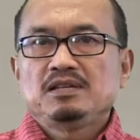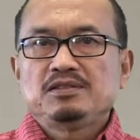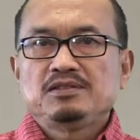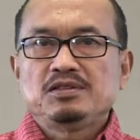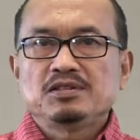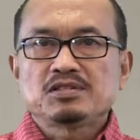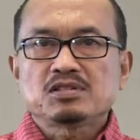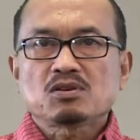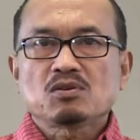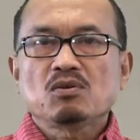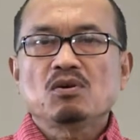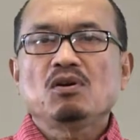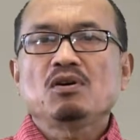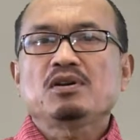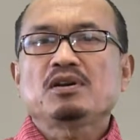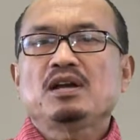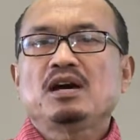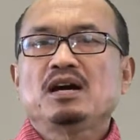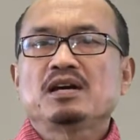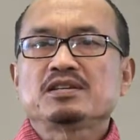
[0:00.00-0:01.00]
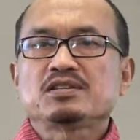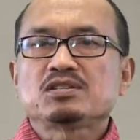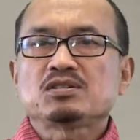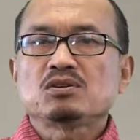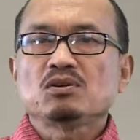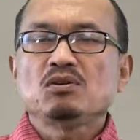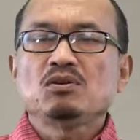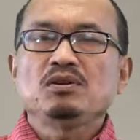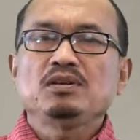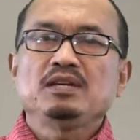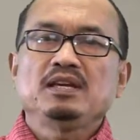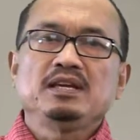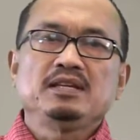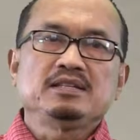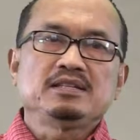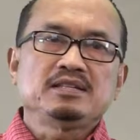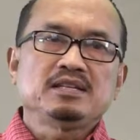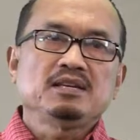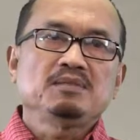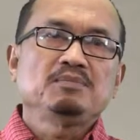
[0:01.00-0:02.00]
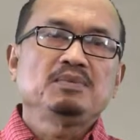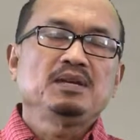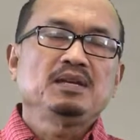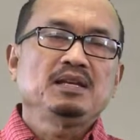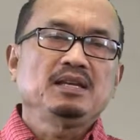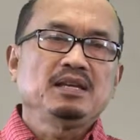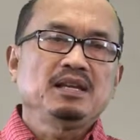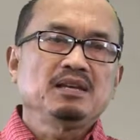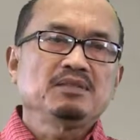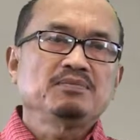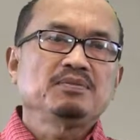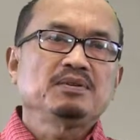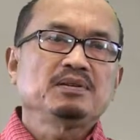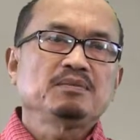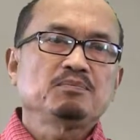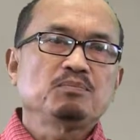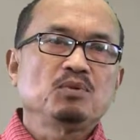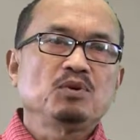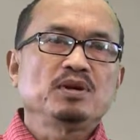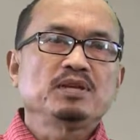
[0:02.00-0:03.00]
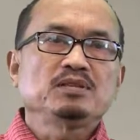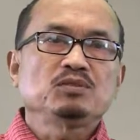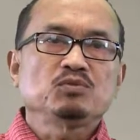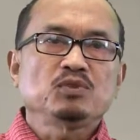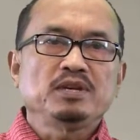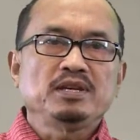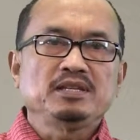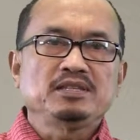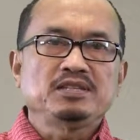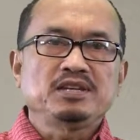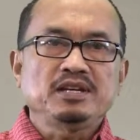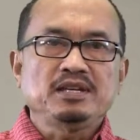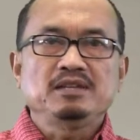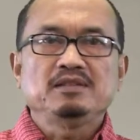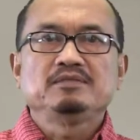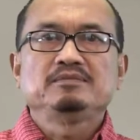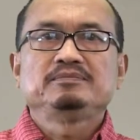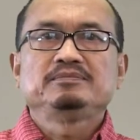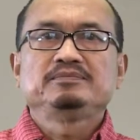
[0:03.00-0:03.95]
The scores are shown in Table 11.23.